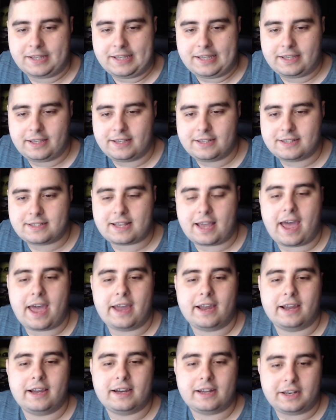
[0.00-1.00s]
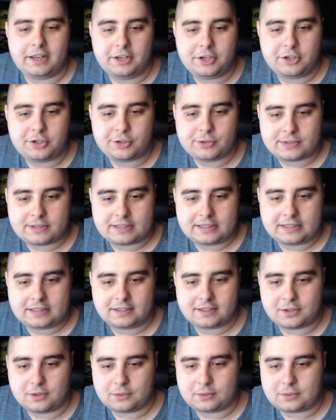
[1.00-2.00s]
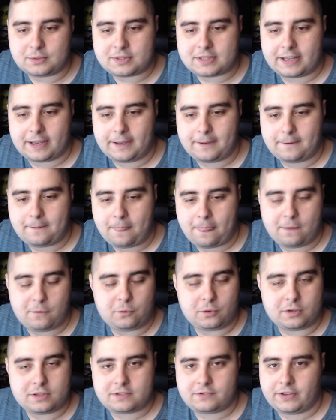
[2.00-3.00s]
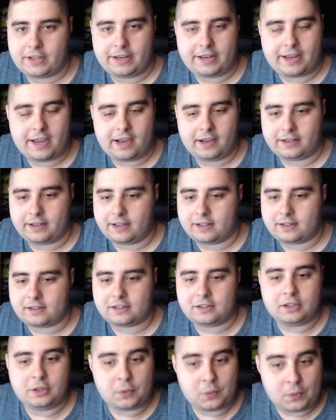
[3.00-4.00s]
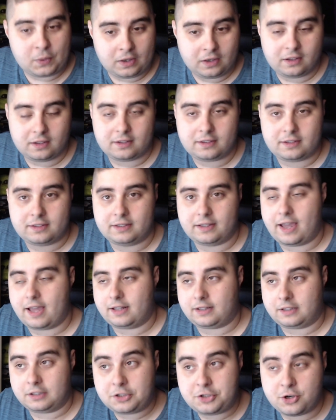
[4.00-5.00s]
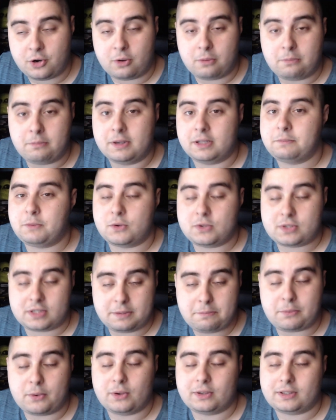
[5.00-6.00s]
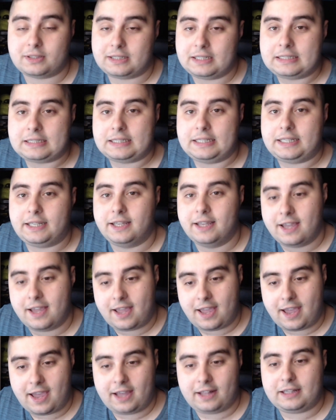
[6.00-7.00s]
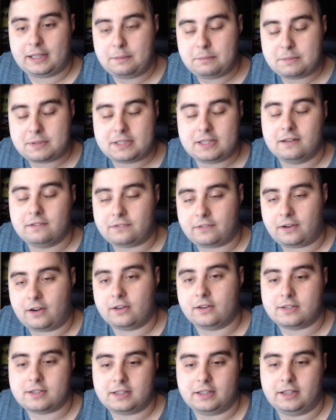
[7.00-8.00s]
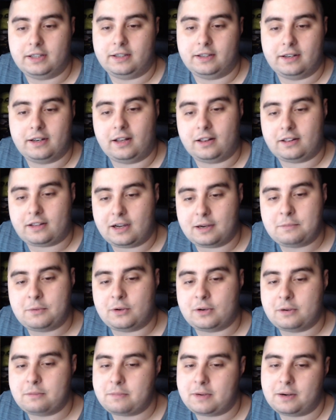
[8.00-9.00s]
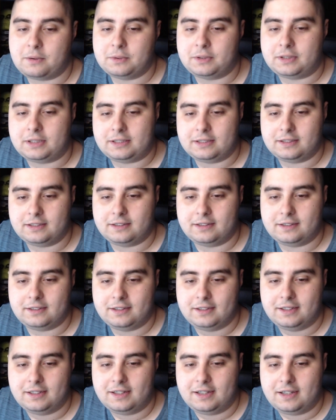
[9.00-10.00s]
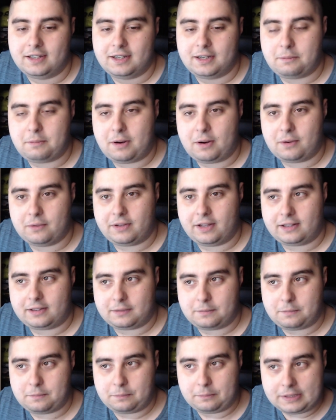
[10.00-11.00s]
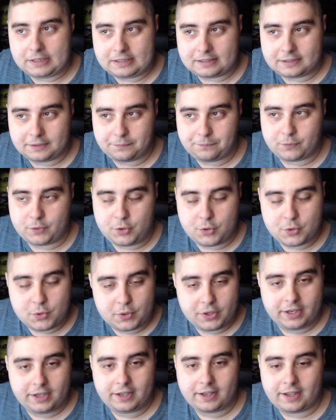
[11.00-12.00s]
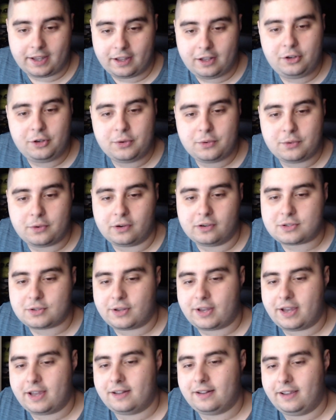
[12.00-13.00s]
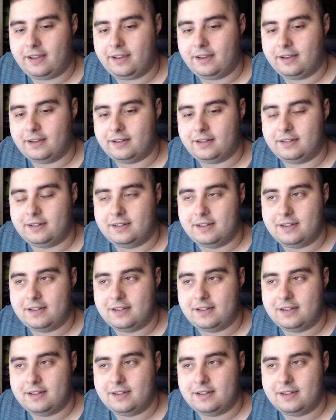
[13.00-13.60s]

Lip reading: his anger issues, so to say. Was very angry at the world, at Joe, but most importantly at himself, honestly. And I'll talk more about that. But Yuri and Liu also had a